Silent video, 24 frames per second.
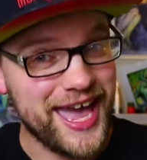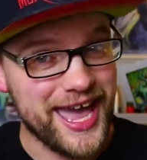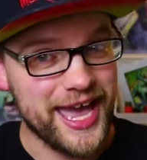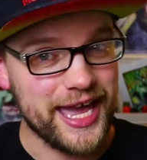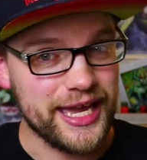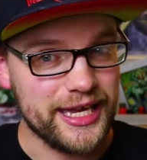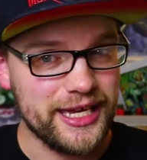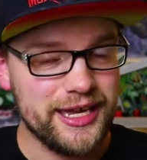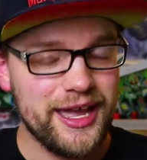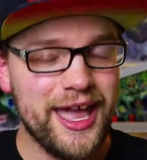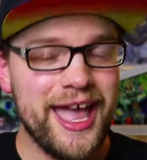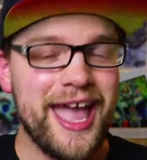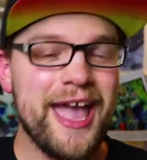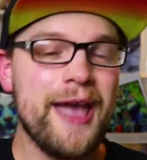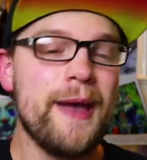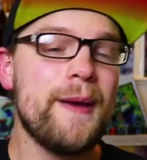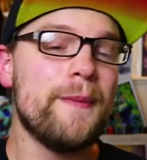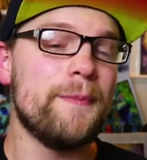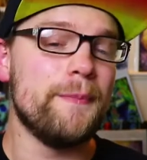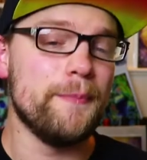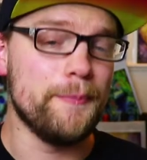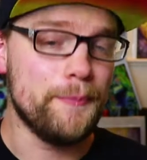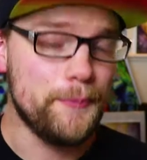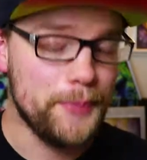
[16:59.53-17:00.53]
A.
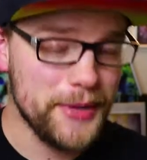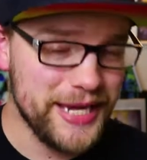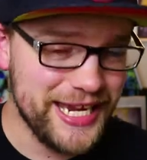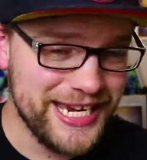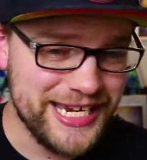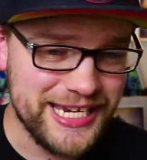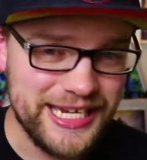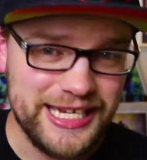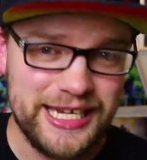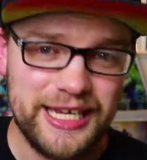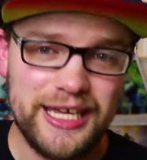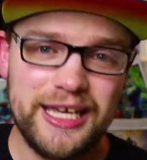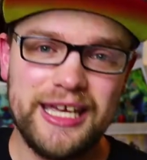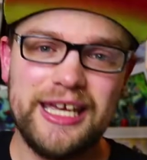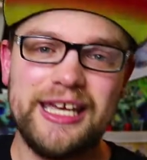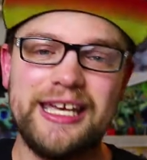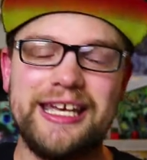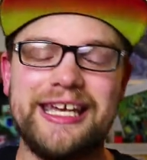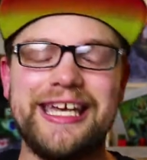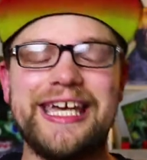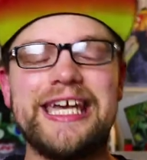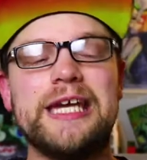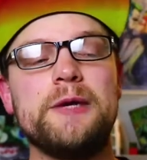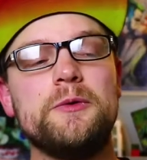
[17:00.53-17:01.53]
B,
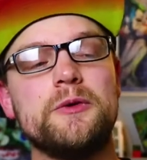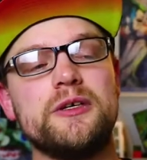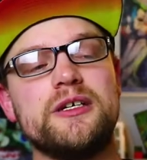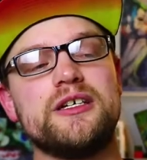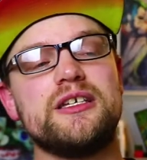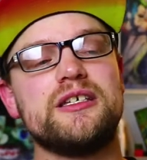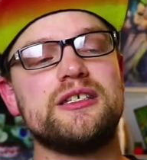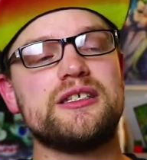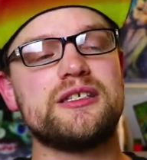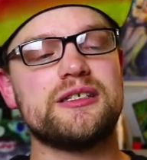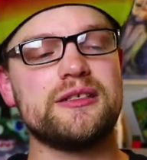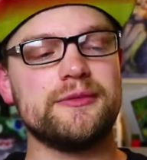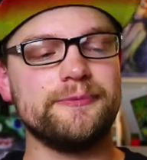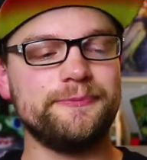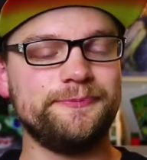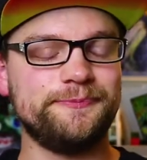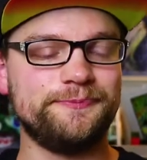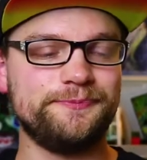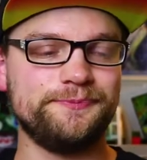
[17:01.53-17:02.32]
he was...